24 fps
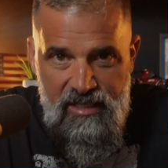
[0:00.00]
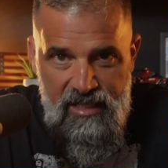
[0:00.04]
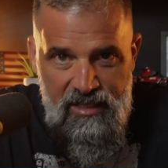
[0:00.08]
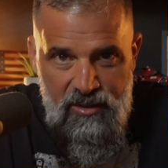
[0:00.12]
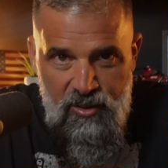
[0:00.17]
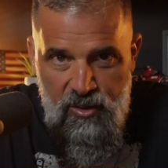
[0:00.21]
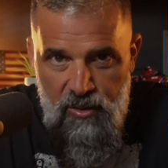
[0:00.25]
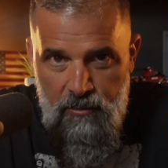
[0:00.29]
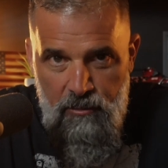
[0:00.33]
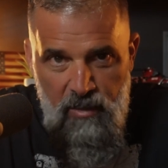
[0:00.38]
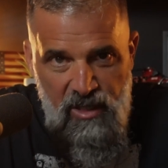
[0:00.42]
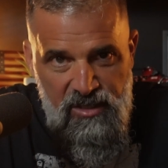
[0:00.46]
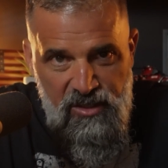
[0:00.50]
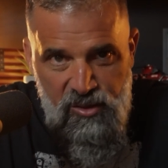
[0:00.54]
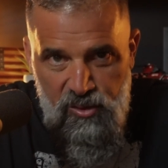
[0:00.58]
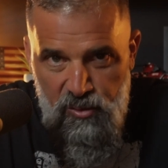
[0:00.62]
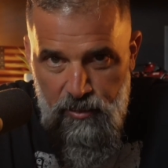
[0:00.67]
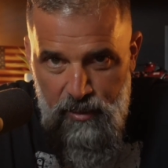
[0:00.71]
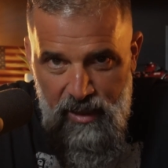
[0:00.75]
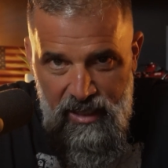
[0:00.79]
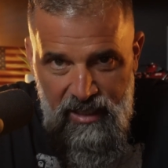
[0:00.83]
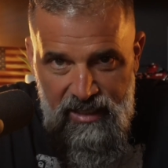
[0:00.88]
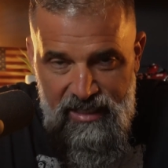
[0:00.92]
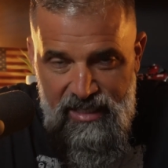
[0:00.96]
in your muscle
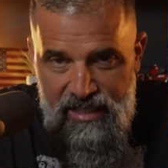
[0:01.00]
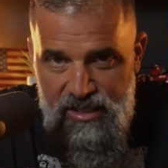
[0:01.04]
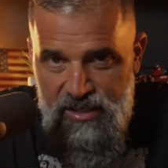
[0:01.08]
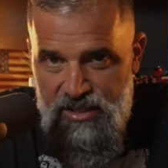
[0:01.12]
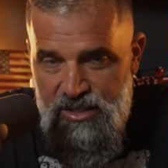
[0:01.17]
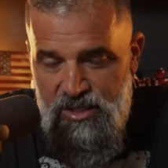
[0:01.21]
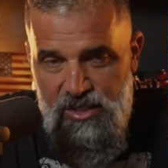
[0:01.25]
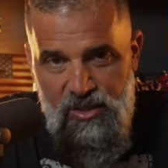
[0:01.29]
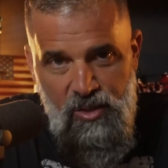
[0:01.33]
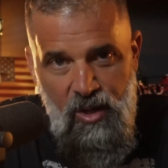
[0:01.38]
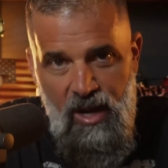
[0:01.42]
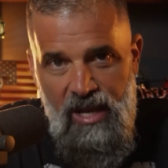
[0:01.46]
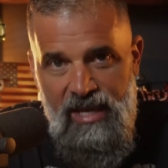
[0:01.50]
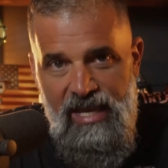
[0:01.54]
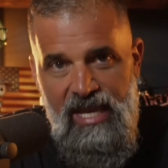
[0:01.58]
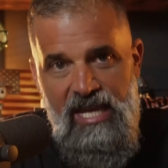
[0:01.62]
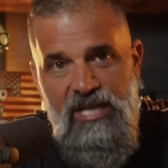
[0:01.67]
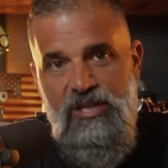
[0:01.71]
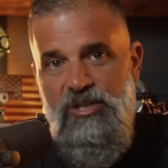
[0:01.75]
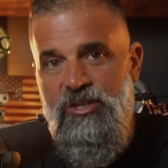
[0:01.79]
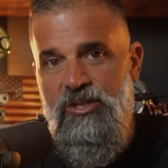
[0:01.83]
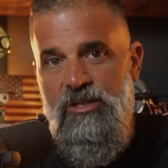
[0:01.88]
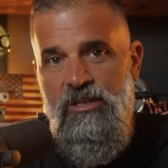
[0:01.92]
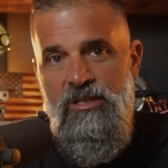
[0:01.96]
bellies,
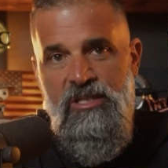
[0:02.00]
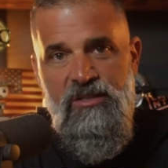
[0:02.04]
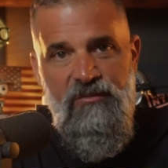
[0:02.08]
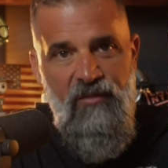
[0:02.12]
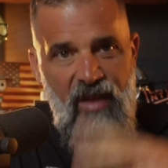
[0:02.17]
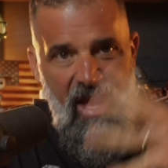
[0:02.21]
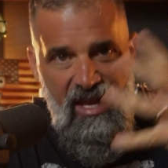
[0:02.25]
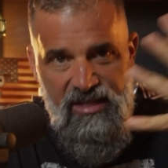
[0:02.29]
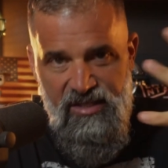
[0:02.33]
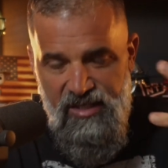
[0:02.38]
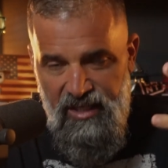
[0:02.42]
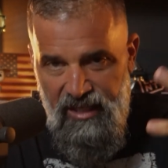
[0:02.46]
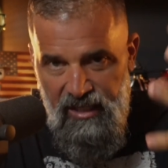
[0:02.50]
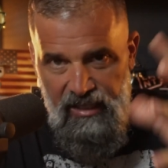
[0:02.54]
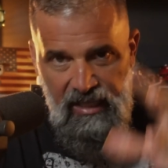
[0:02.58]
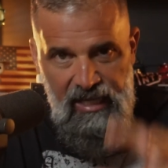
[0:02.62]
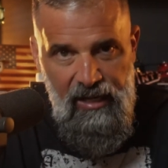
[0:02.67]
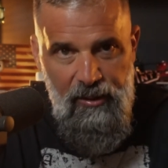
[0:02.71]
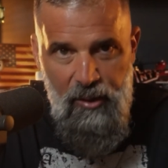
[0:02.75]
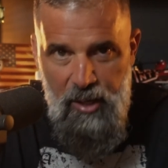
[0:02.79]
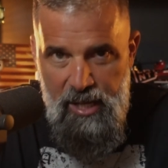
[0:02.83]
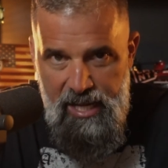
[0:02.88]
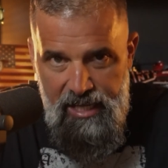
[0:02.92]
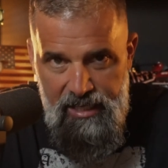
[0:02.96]
striations,
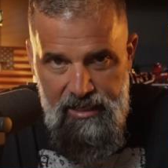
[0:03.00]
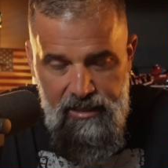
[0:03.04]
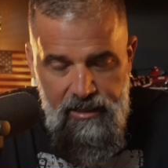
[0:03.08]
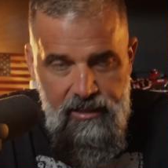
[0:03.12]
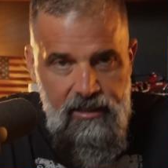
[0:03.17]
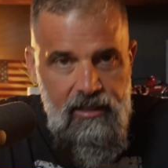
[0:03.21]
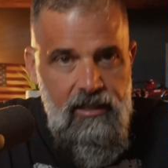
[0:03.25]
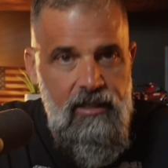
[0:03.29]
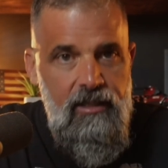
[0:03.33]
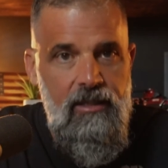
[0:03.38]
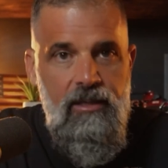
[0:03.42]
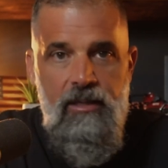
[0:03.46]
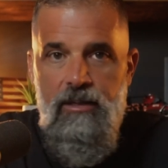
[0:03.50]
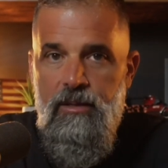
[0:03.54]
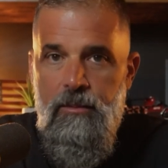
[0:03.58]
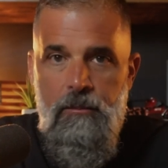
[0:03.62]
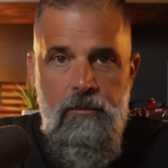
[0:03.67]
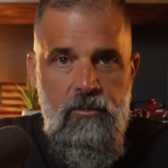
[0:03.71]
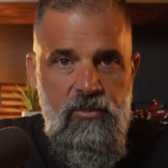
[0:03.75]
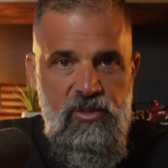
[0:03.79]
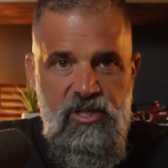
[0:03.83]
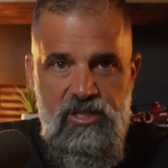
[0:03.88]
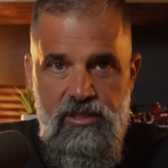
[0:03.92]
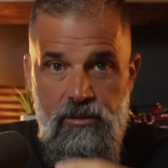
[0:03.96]
vascularity,
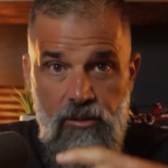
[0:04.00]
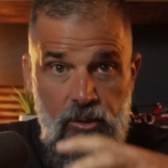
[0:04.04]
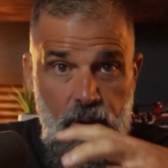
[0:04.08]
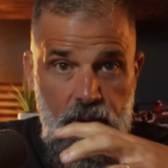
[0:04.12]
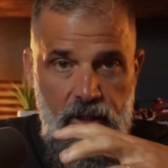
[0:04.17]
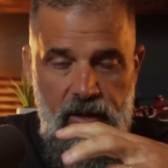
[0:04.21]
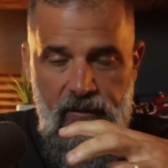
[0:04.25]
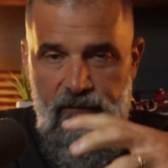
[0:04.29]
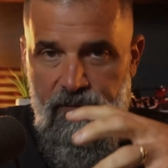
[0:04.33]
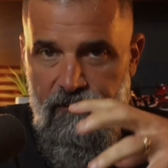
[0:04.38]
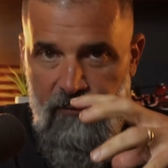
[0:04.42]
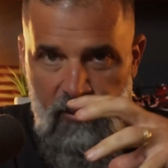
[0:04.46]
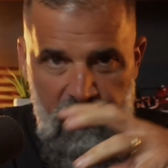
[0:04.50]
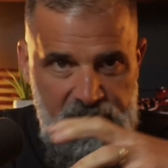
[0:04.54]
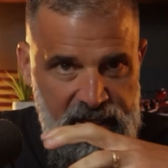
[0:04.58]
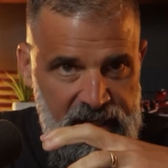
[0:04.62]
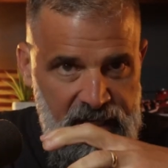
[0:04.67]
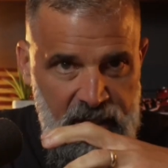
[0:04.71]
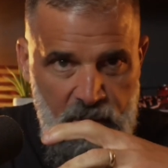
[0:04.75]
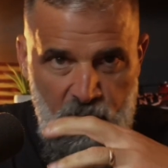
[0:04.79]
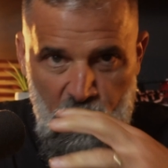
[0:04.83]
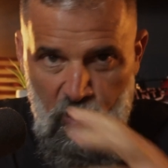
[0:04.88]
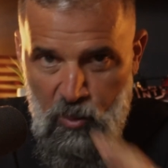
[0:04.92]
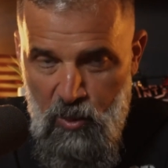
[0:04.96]
just look
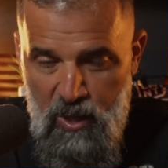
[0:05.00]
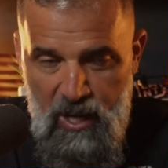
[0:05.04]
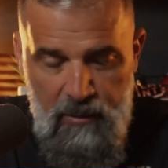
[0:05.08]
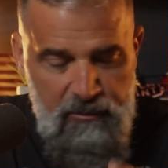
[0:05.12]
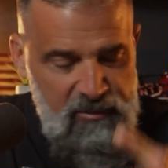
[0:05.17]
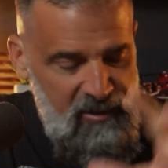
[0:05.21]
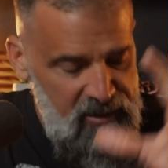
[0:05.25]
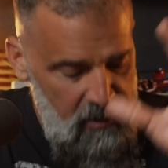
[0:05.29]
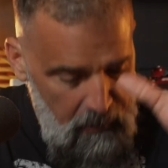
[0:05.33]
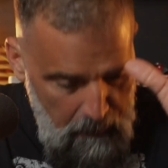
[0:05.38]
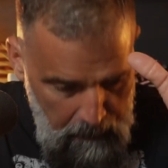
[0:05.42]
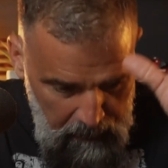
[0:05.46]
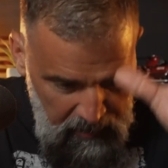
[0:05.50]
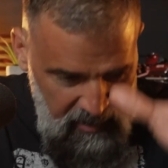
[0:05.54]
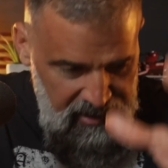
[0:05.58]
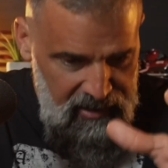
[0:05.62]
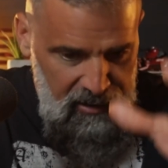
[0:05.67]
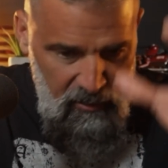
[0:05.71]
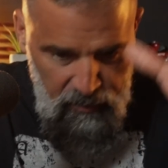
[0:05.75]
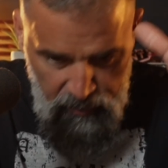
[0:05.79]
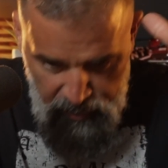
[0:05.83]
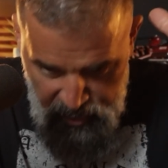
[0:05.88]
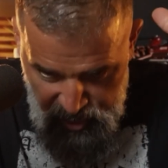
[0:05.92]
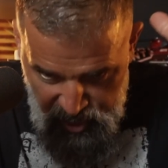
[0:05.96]
freaking ripped,
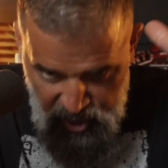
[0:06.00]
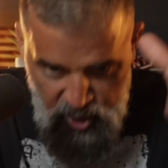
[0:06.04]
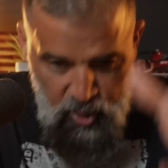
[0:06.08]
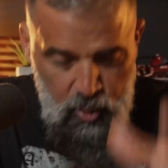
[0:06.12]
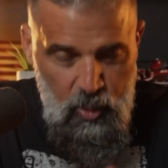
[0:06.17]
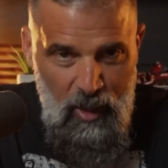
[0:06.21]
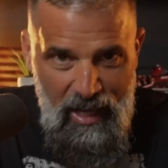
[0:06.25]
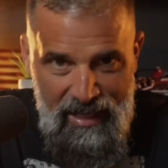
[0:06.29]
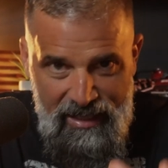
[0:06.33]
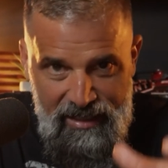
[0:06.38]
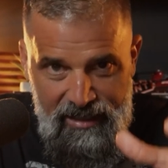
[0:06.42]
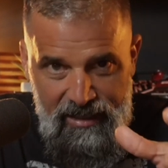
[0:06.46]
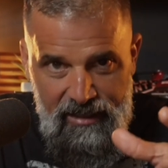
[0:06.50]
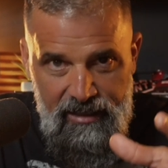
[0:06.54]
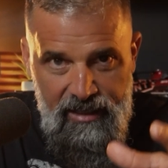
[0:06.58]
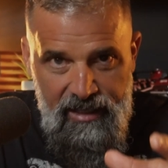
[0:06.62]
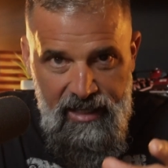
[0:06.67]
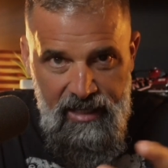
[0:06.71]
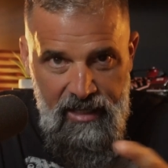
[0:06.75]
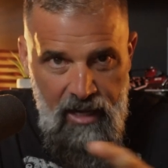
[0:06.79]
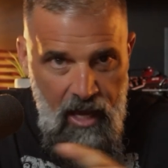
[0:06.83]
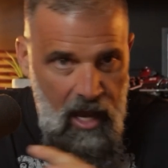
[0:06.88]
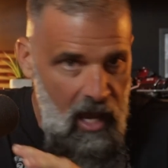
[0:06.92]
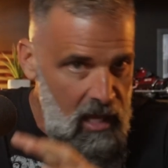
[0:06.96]
peeled, shredded,
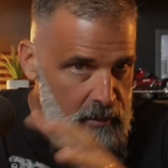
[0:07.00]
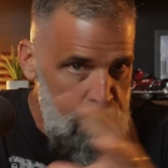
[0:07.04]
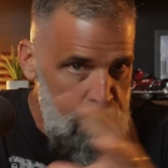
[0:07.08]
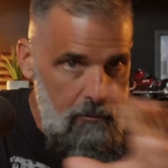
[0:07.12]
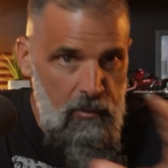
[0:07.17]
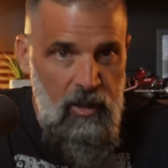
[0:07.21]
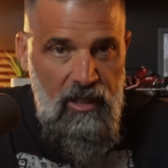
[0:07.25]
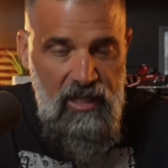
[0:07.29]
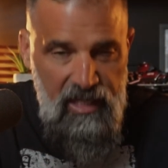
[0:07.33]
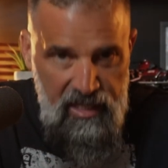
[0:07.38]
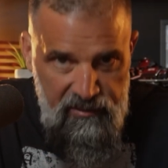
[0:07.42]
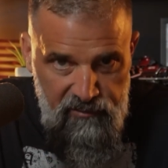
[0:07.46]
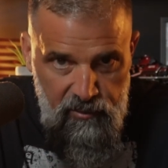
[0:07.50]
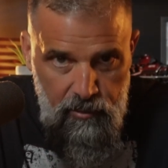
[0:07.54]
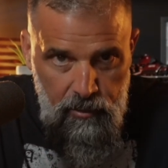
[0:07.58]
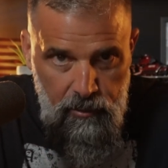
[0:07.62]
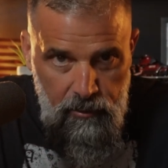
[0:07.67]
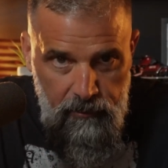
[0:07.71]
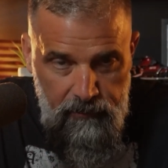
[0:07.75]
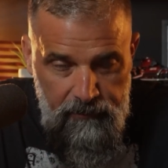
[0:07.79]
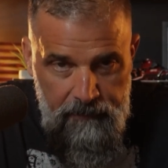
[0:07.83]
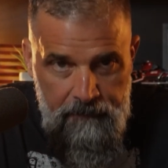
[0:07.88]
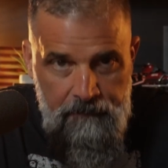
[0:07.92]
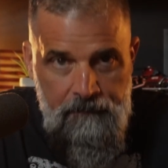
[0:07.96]
and
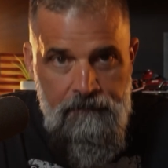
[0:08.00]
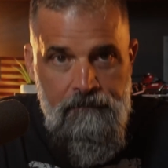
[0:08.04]
unbelievable.